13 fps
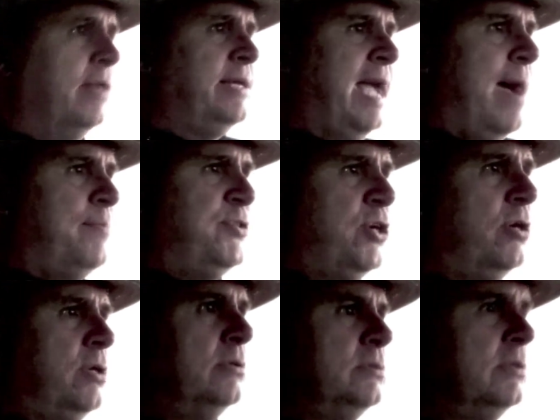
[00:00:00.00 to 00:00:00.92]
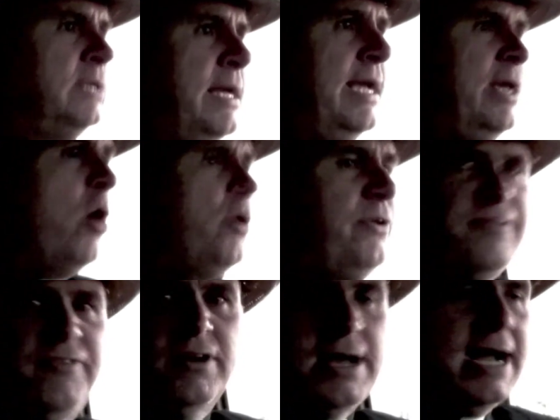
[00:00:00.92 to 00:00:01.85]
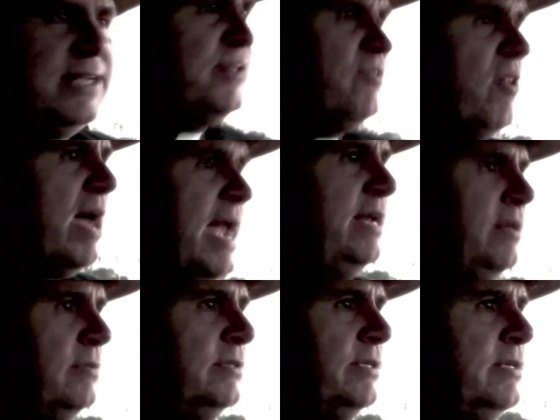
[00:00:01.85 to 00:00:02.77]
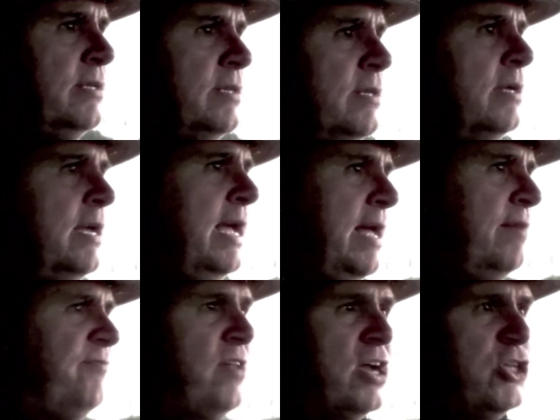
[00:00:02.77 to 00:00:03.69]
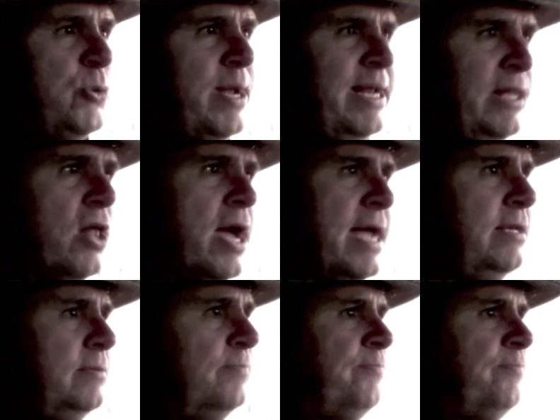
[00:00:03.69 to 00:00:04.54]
capture in all different kinds of light and fluctuating light.